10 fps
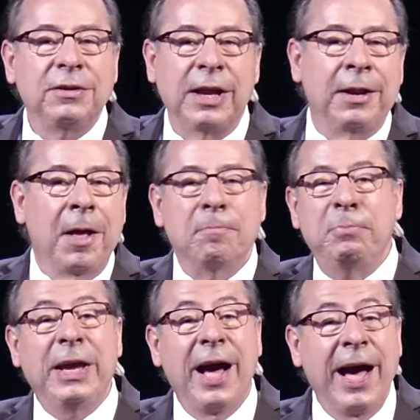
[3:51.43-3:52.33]
and
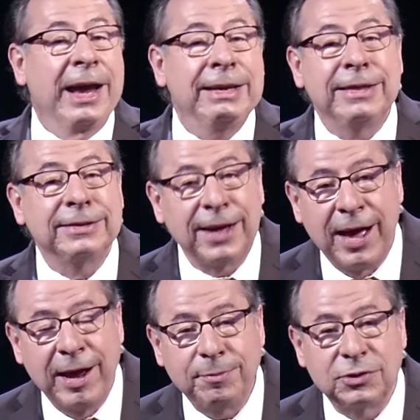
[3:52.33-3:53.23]
behind the
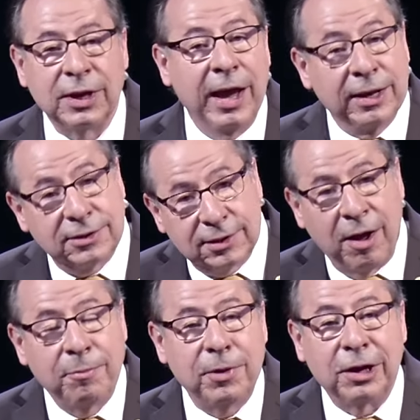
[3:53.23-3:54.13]
times as
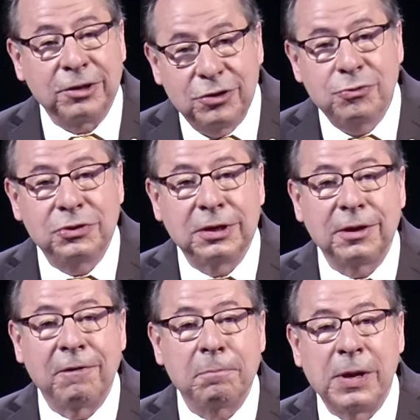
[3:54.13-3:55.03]
some accuse it
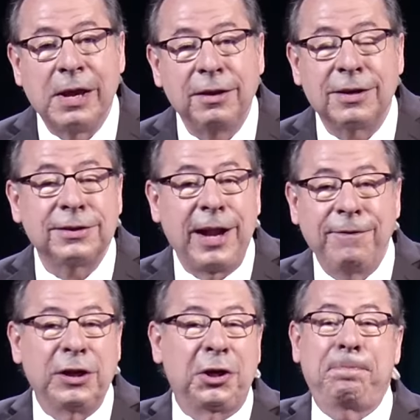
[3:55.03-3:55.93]
of being? Does it have
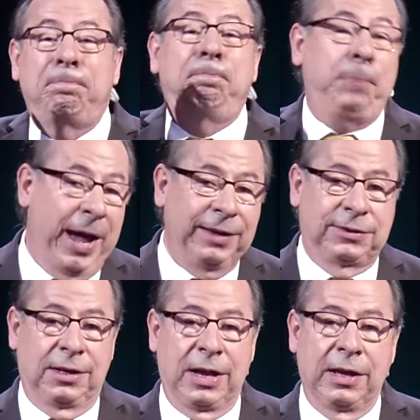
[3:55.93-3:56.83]
the
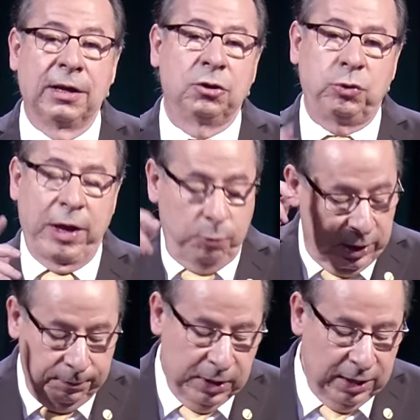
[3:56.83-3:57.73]
capacity to help?
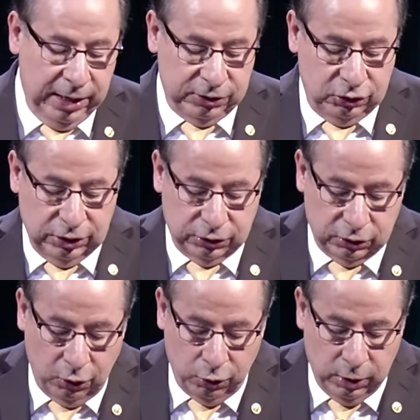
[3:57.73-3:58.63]
Well, let's just
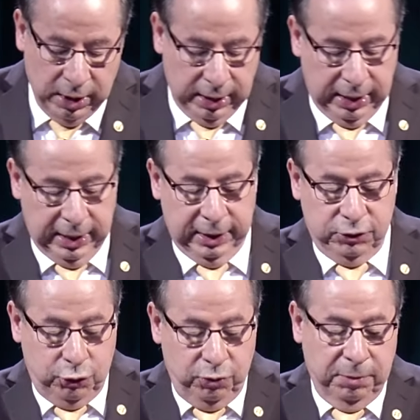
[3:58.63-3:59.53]
go
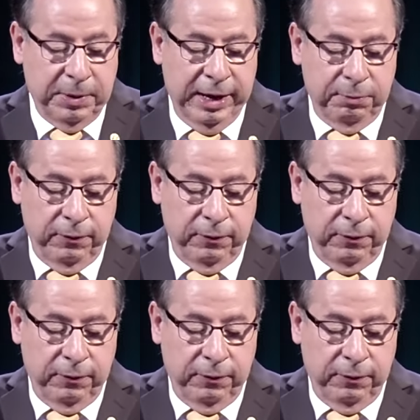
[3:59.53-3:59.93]
to the Bible